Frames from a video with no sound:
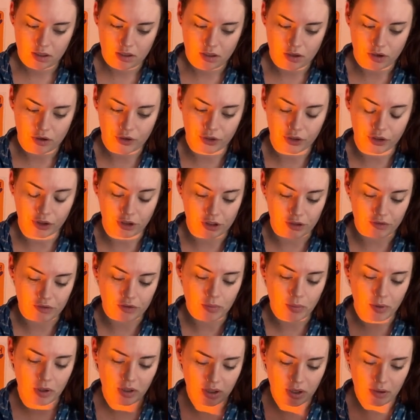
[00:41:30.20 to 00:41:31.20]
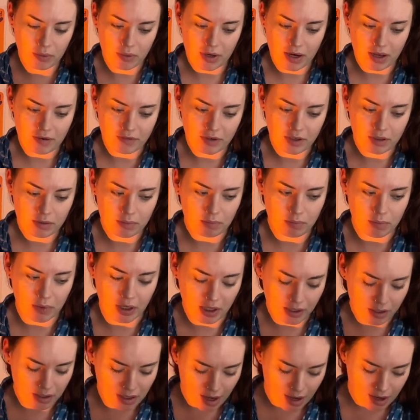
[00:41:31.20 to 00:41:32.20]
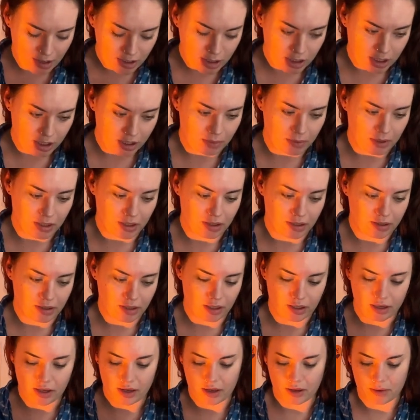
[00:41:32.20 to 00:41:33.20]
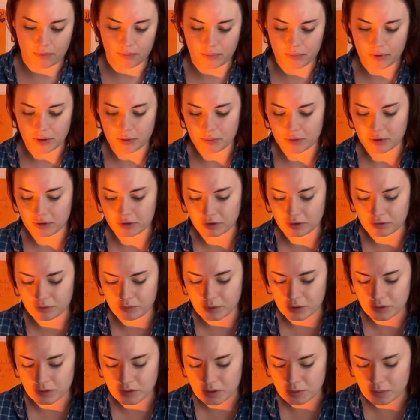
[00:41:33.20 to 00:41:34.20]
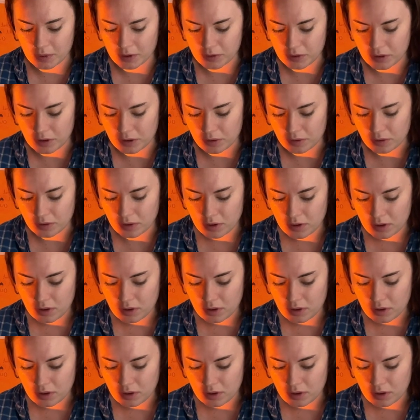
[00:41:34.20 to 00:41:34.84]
unlovable or whatever, might actually be the thing that people love most about you.